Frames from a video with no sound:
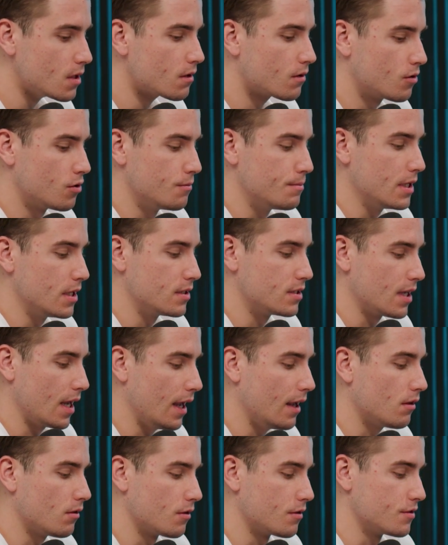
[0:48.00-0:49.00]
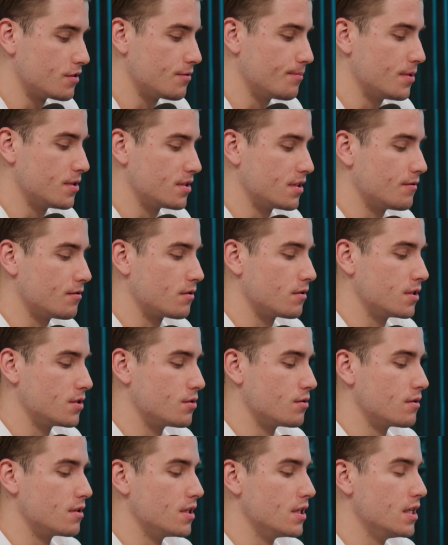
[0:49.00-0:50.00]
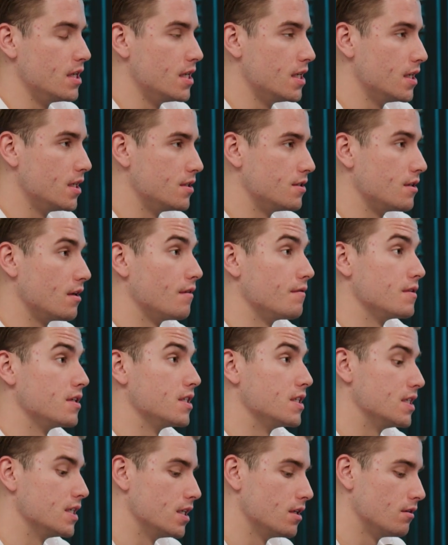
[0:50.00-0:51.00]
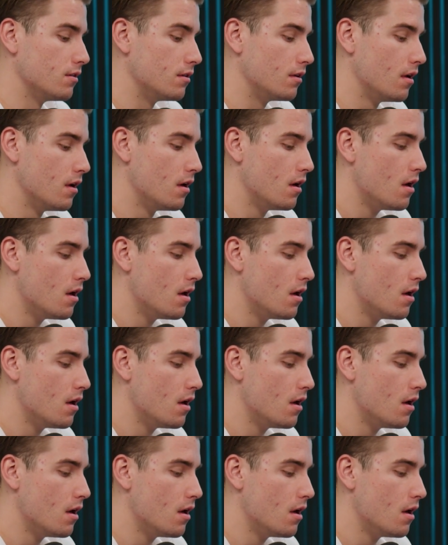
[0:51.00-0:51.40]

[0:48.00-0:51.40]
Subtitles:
could be tailored specifically to the needs of the deal.